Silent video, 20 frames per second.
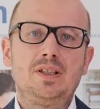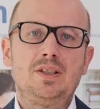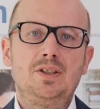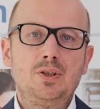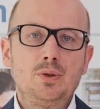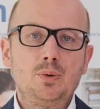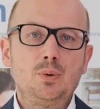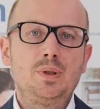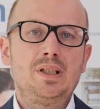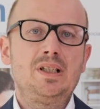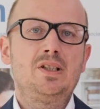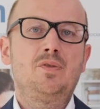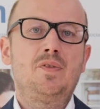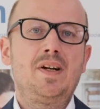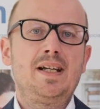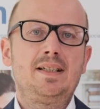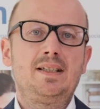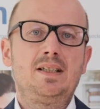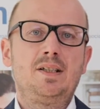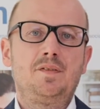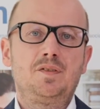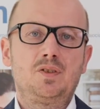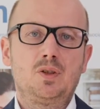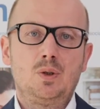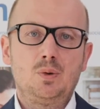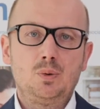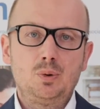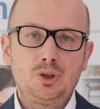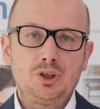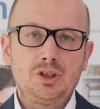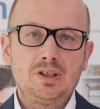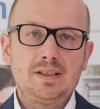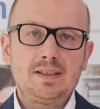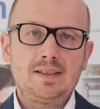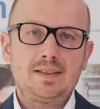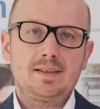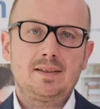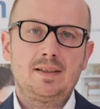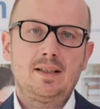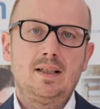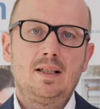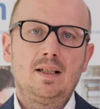in new innovative solutions